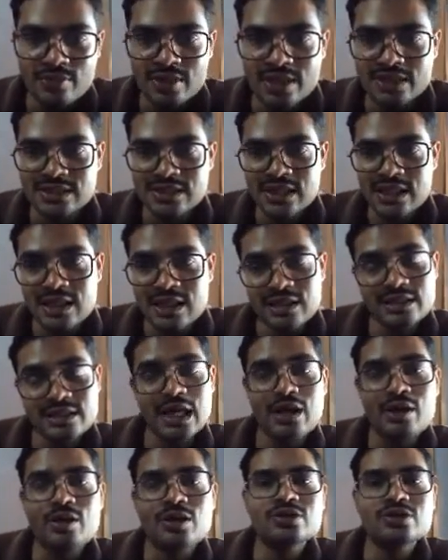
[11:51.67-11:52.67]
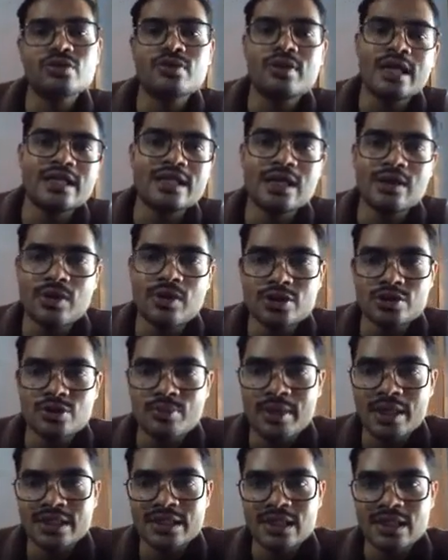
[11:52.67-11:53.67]
units. They are also right now
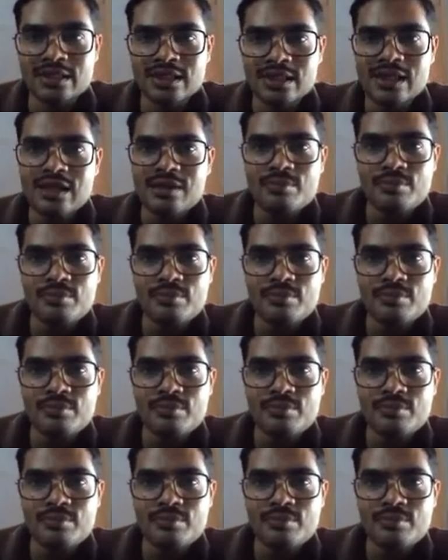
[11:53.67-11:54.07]
automated.